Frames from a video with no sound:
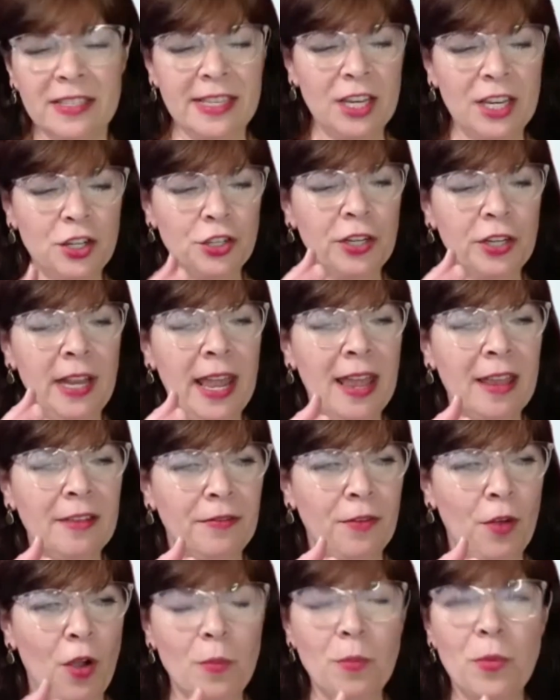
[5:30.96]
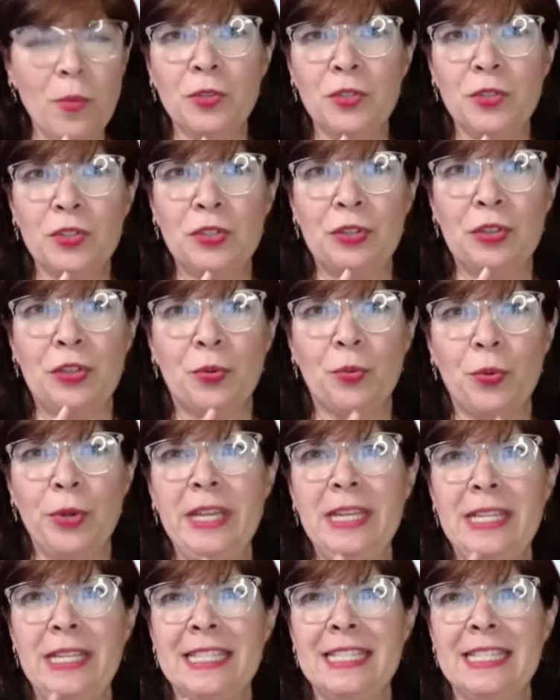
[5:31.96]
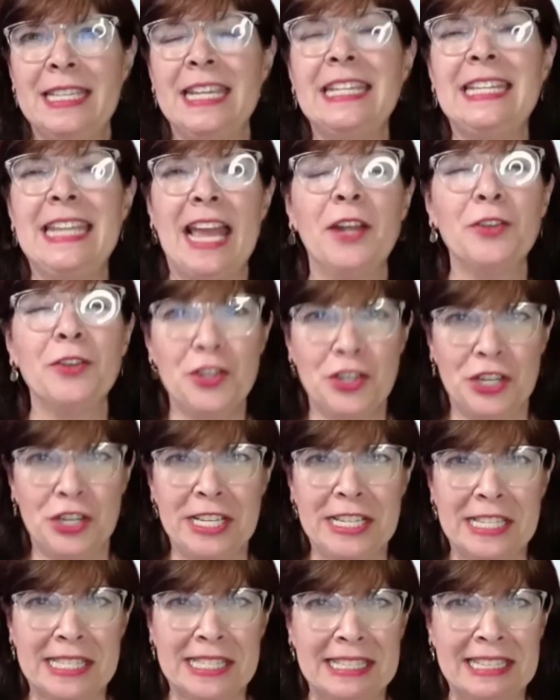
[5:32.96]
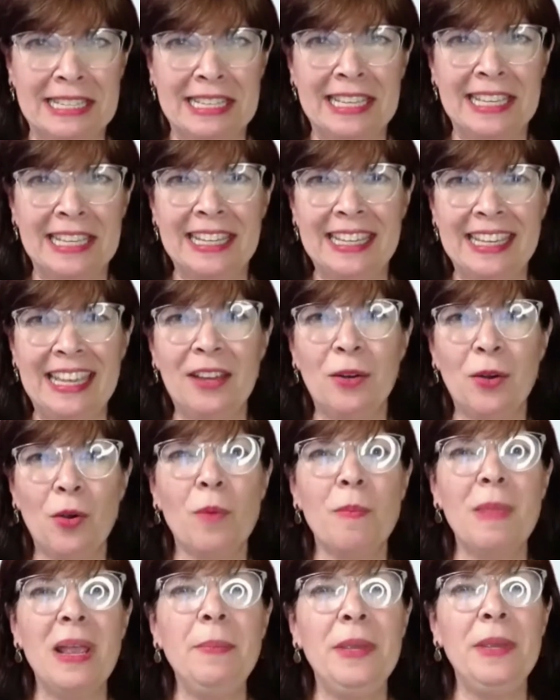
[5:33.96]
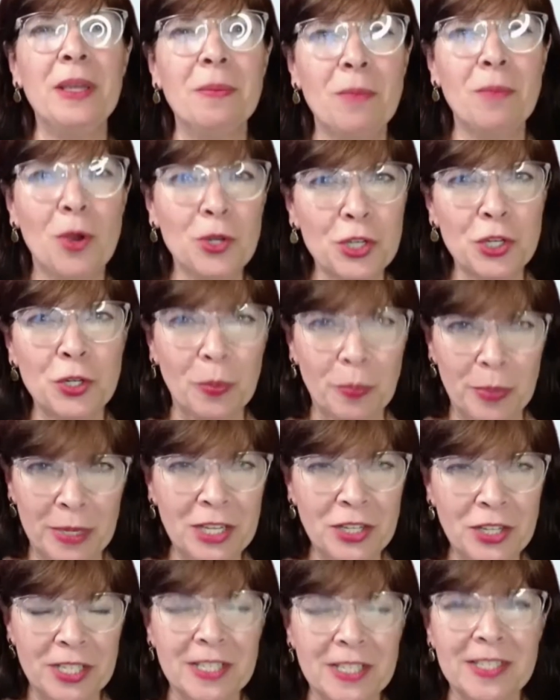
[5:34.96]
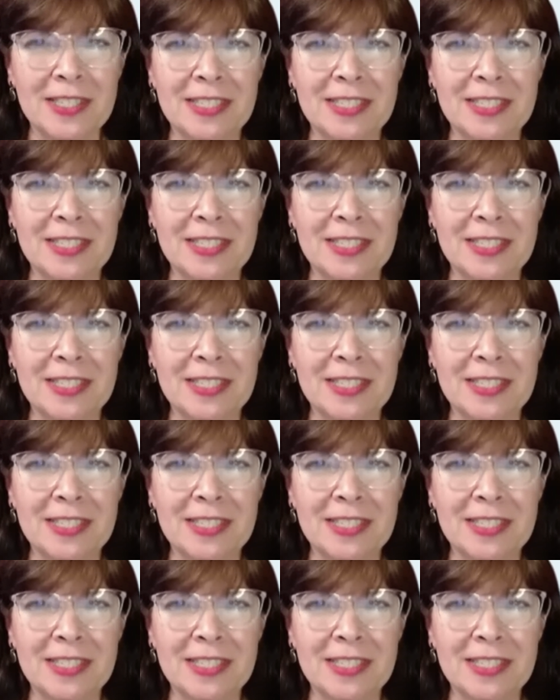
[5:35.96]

should have almost 3 distinct energies, or maybe emotional pitches.